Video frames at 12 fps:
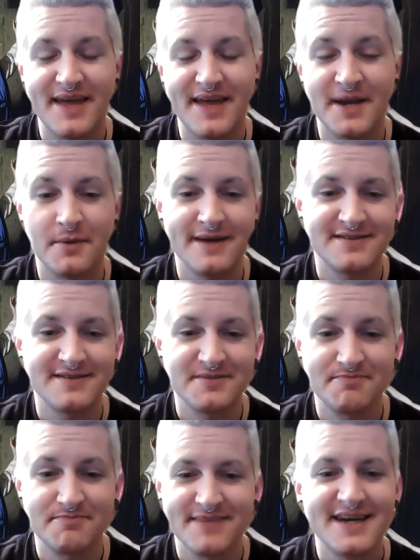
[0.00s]
Anyways,
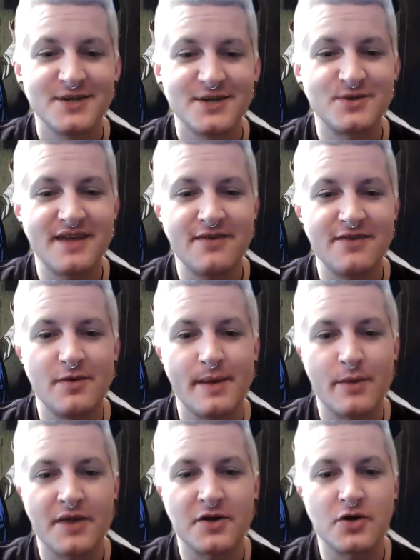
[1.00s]
Gustavo, my
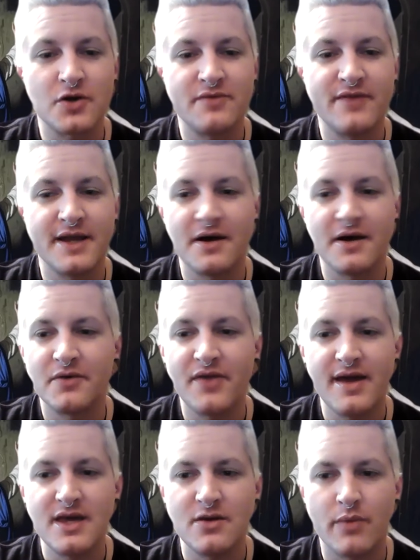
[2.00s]
brother, good video.
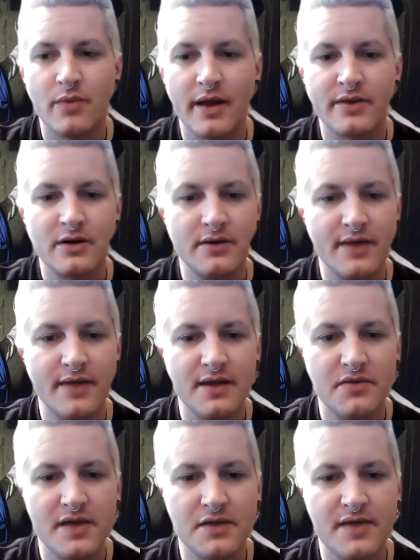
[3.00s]
Thank you, brother. Thank
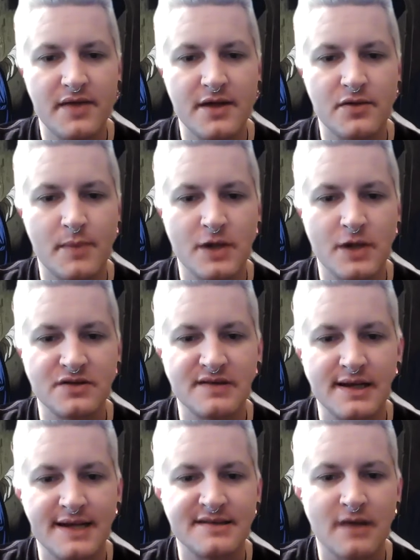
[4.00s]
you, thank you, thank you. The Partial
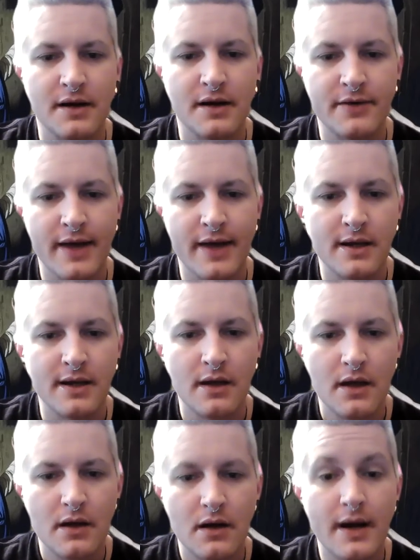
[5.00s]
Sun. Hey, sorry, Ryan.
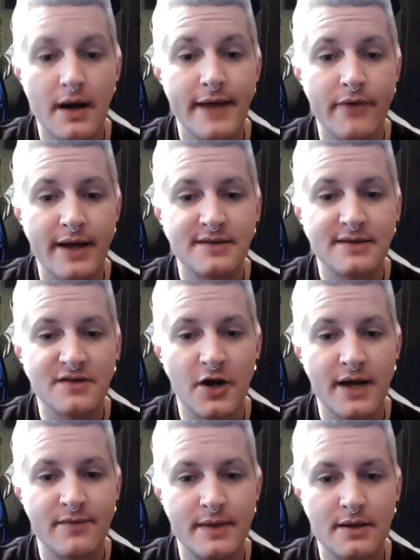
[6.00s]
Or hey, Ryan.
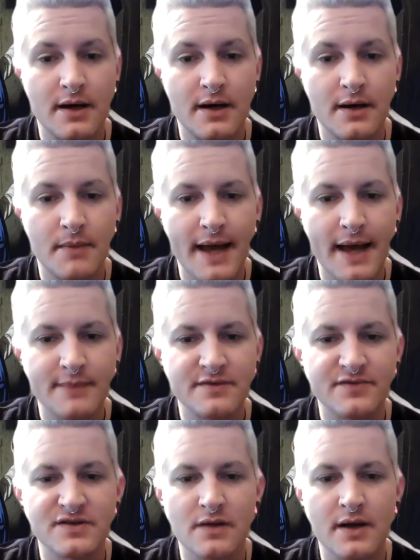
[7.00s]
Sorry, I've been um,
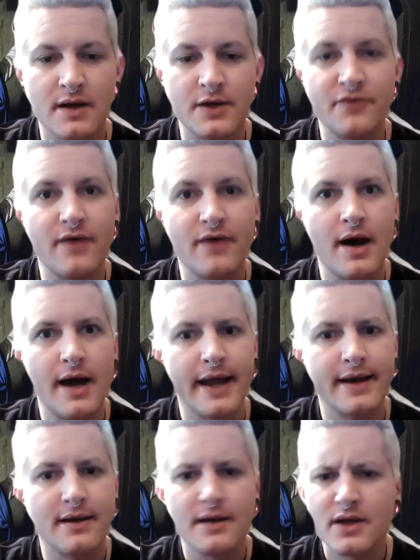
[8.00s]
absent for so long. You're
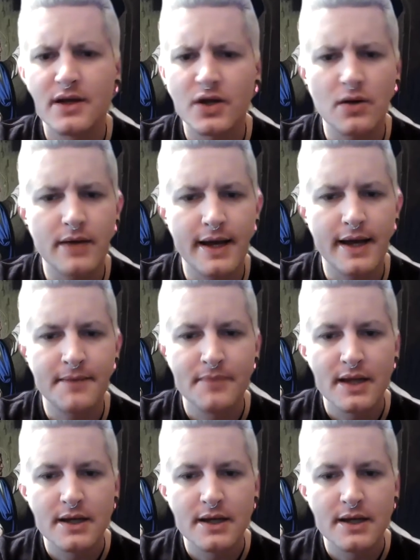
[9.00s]
fine. Okay.